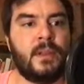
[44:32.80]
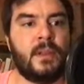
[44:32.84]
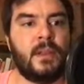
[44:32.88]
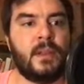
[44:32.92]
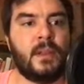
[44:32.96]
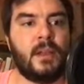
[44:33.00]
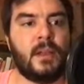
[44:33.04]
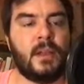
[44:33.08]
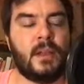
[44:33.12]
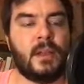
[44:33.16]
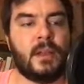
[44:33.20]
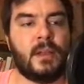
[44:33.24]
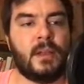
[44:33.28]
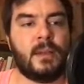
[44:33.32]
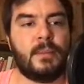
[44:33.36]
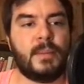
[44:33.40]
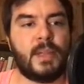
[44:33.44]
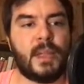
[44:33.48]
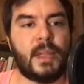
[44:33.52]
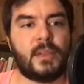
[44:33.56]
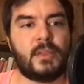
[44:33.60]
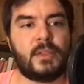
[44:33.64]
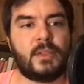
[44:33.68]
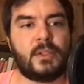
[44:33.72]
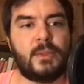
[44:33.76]
um, yeah,
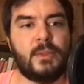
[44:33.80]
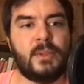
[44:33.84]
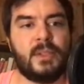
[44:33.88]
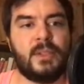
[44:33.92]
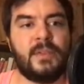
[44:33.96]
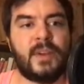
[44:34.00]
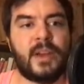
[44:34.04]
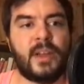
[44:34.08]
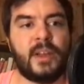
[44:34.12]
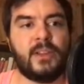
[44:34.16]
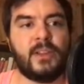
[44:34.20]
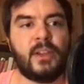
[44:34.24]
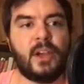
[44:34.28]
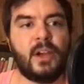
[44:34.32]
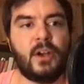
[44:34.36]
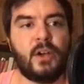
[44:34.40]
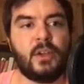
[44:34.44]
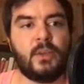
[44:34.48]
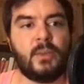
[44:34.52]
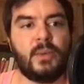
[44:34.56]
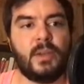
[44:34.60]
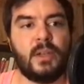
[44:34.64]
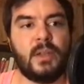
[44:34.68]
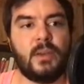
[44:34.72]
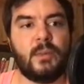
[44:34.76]
so we divide it out.
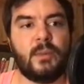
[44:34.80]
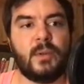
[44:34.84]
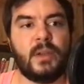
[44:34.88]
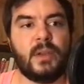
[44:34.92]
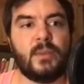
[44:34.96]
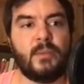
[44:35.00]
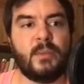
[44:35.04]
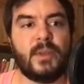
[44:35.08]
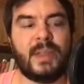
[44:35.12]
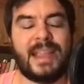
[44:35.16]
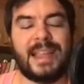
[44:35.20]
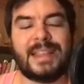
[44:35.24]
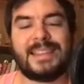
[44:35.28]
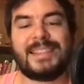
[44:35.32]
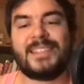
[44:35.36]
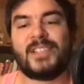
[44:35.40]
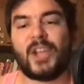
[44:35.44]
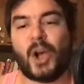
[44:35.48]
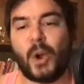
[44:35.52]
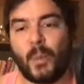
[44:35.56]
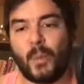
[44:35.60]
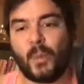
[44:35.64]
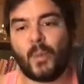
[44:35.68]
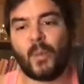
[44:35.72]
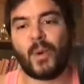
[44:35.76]
We, we, we, get
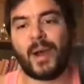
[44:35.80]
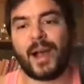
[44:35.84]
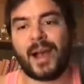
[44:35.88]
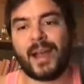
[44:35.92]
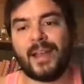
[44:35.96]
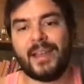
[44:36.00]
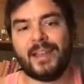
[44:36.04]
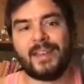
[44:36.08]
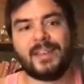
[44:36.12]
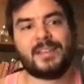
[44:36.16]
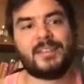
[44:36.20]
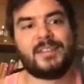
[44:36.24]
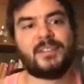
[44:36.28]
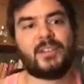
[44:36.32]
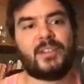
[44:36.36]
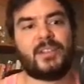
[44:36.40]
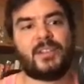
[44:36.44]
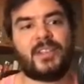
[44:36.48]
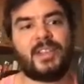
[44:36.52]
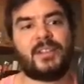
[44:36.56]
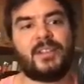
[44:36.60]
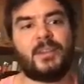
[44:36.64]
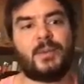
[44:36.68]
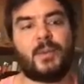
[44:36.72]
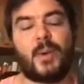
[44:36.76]
some y. This is not
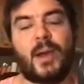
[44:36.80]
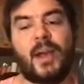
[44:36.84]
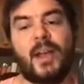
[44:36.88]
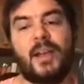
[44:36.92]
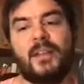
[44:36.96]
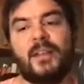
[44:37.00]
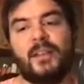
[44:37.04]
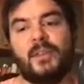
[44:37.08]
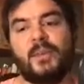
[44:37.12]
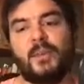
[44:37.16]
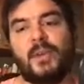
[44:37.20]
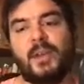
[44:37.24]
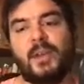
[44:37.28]
yet the y that we are